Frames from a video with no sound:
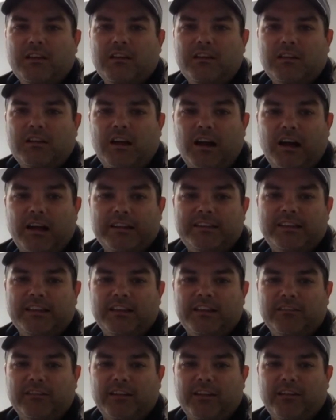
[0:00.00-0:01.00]

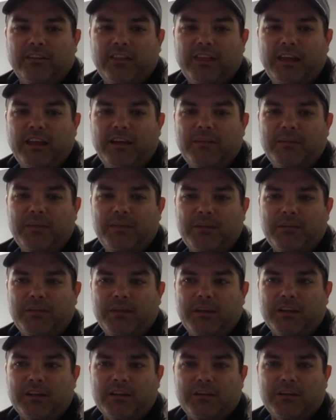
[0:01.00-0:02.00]
content around that I'm
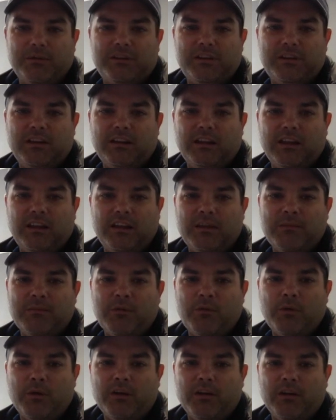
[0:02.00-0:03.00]
not going to pretend like I'm
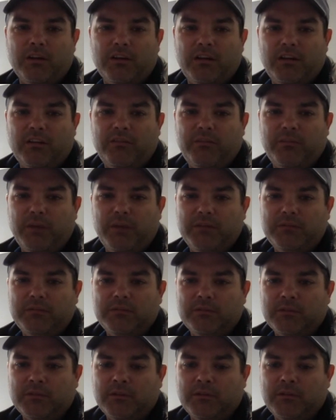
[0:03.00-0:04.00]
aware of. But
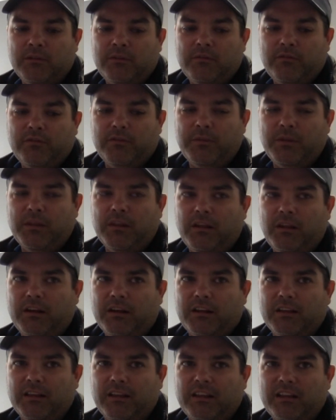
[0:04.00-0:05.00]
from a lawn
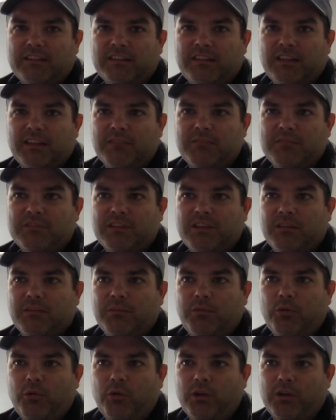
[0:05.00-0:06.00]
and landscape
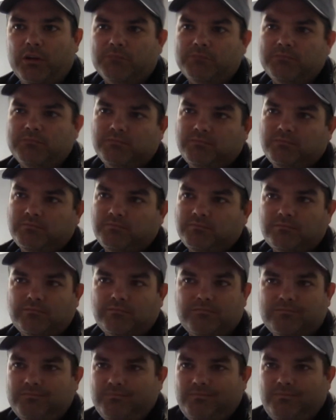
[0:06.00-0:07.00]
standpoint,
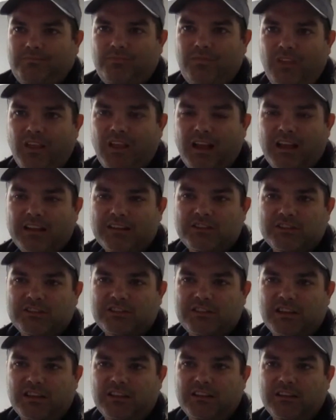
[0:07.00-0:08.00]
I
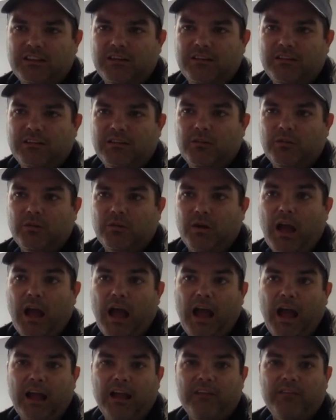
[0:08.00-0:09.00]
just,
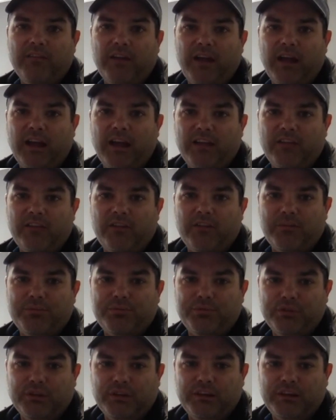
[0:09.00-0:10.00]
I have
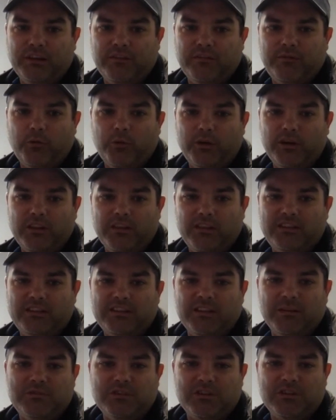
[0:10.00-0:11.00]
completely avoided the
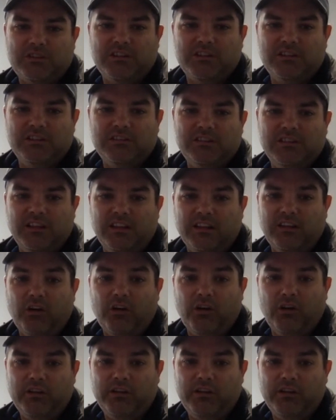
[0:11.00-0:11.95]
subject at all.